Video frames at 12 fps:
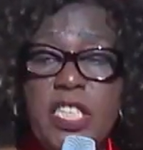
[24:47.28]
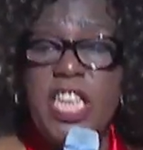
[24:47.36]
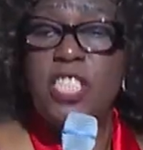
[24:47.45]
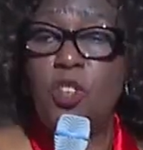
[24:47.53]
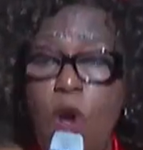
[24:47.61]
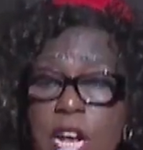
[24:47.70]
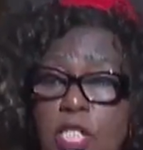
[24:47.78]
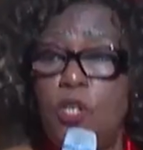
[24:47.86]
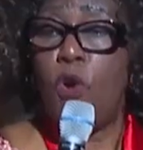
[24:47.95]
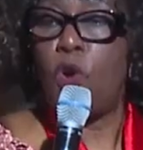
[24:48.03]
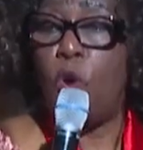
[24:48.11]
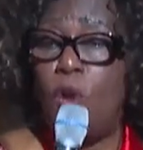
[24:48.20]
God is
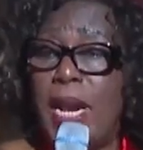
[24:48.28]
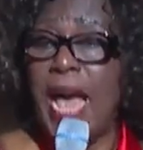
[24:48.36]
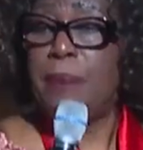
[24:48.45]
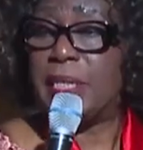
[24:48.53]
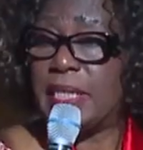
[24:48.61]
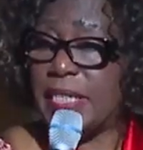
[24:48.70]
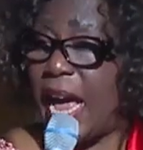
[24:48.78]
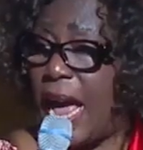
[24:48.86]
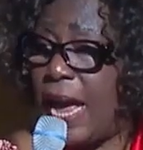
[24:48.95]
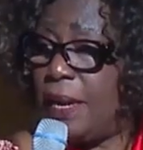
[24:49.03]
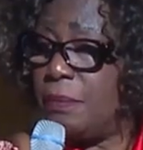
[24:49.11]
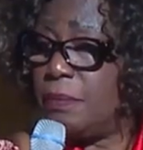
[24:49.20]
going to collapse
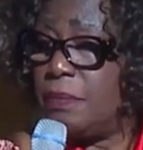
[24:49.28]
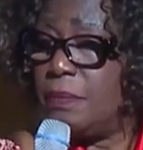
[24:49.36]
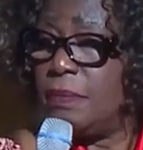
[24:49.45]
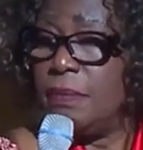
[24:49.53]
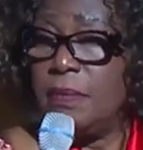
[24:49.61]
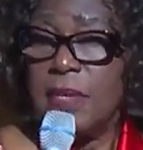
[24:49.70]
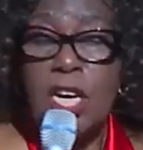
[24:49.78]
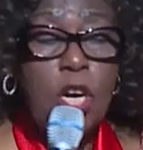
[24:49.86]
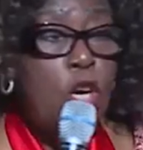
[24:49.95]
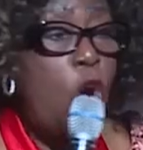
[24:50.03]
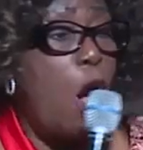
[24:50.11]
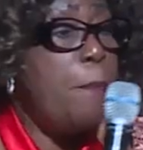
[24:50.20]
time.
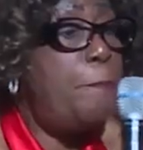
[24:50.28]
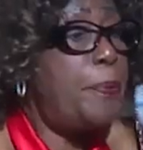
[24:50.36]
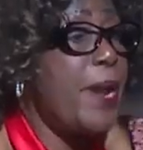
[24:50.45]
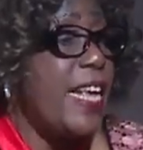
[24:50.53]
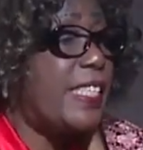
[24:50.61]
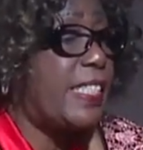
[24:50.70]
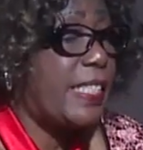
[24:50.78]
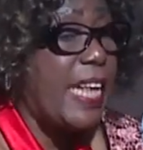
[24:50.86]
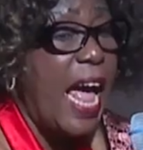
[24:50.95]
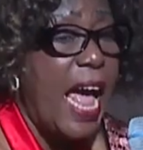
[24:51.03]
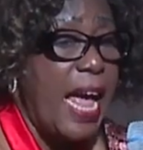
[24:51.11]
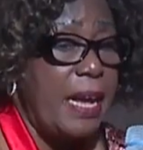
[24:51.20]

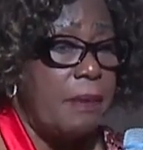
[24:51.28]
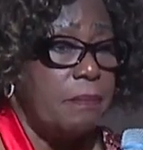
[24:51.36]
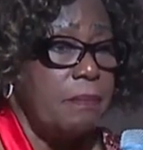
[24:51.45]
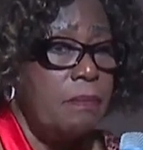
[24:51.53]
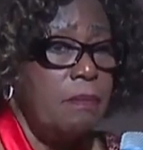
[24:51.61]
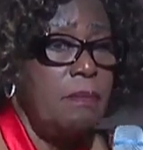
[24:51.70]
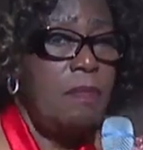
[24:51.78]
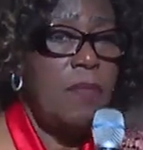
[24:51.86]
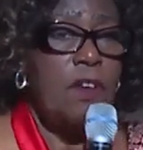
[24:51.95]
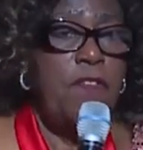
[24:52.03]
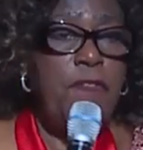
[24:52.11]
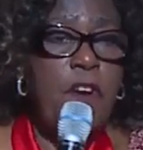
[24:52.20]
Compress time
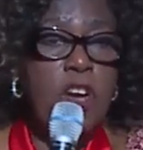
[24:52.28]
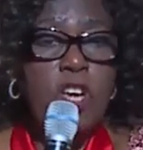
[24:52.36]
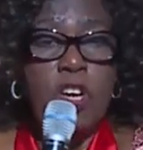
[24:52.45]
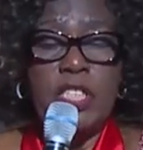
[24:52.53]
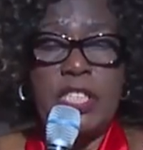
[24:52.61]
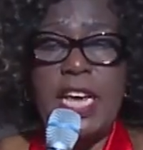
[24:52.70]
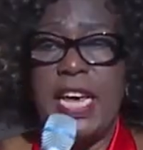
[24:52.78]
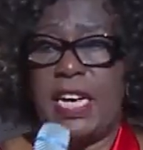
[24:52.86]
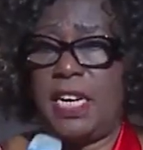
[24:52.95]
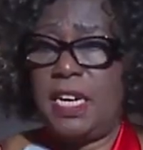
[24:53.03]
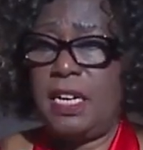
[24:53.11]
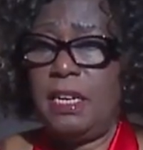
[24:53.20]
for your
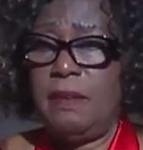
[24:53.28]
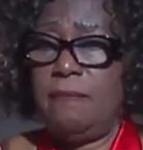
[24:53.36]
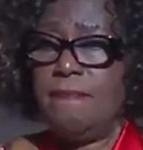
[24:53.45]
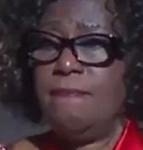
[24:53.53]
sake.